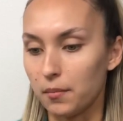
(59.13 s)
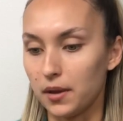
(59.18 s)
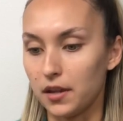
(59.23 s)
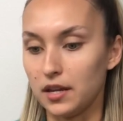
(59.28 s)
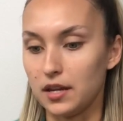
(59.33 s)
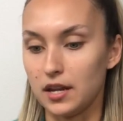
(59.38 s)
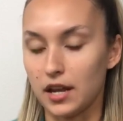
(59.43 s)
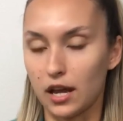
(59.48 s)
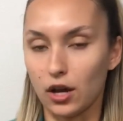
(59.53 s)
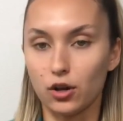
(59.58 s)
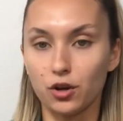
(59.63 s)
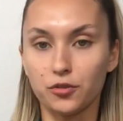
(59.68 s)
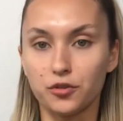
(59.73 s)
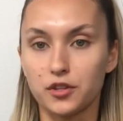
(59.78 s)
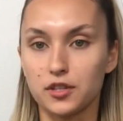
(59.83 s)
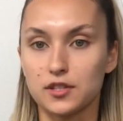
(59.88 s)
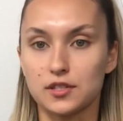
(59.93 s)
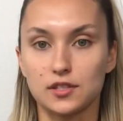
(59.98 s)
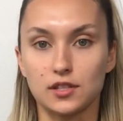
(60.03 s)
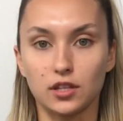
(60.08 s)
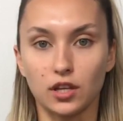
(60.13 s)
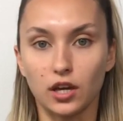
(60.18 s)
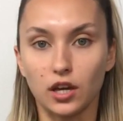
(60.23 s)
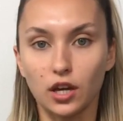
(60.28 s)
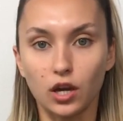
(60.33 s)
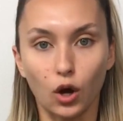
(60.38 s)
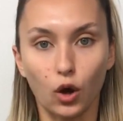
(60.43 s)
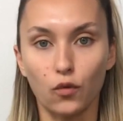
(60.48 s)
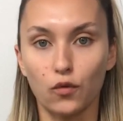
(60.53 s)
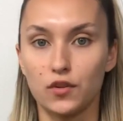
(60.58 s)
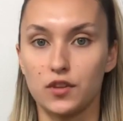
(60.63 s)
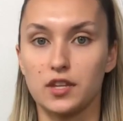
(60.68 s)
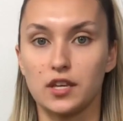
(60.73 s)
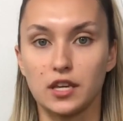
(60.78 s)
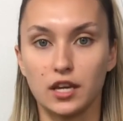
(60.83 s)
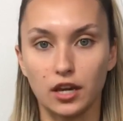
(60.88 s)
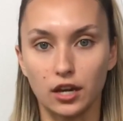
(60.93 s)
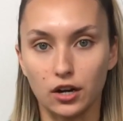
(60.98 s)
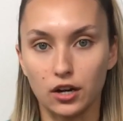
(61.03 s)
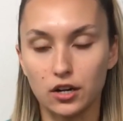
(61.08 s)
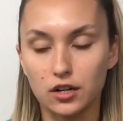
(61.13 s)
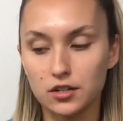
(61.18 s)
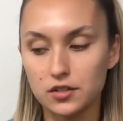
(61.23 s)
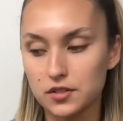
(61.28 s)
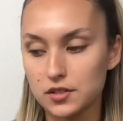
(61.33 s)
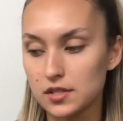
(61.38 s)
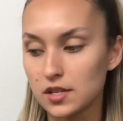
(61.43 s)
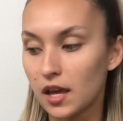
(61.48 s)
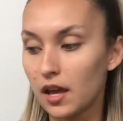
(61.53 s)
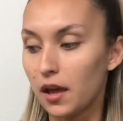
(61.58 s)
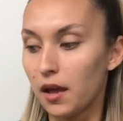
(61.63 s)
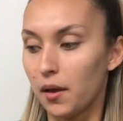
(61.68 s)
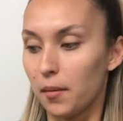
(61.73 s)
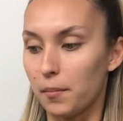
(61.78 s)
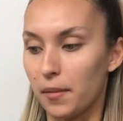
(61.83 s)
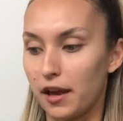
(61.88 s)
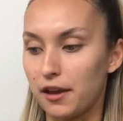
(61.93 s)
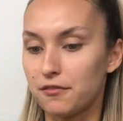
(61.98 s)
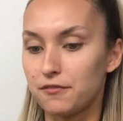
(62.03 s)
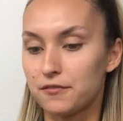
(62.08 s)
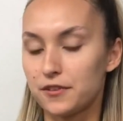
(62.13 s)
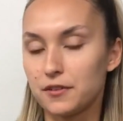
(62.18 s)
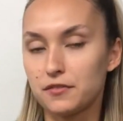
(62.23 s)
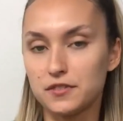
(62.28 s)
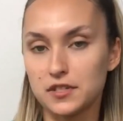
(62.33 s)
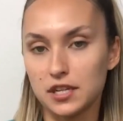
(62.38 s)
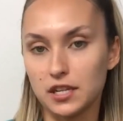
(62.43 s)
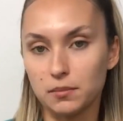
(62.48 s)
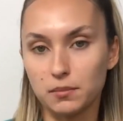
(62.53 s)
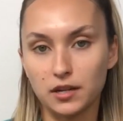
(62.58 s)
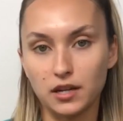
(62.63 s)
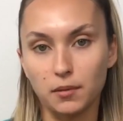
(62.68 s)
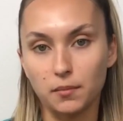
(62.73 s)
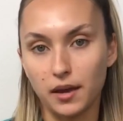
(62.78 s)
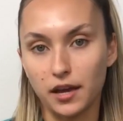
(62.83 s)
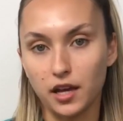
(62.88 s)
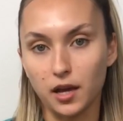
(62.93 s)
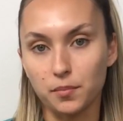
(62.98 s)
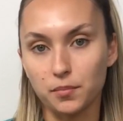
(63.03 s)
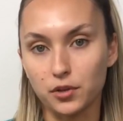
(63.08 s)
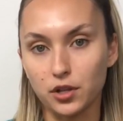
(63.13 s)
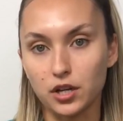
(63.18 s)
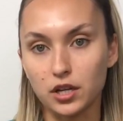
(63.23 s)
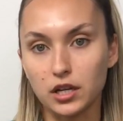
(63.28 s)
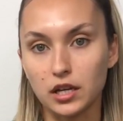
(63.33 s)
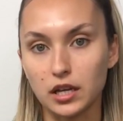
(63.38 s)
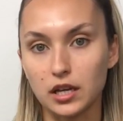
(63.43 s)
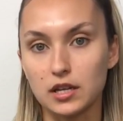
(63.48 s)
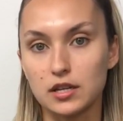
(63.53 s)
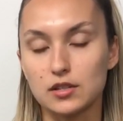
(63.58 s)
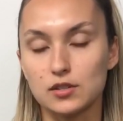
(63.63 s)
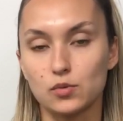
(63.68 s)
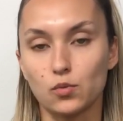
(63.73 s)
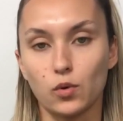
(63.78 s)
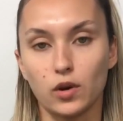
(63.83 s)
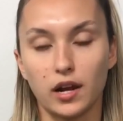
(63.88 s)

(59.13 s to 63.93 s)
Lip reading: nailed this look over the years. My 15-minute makeup look is what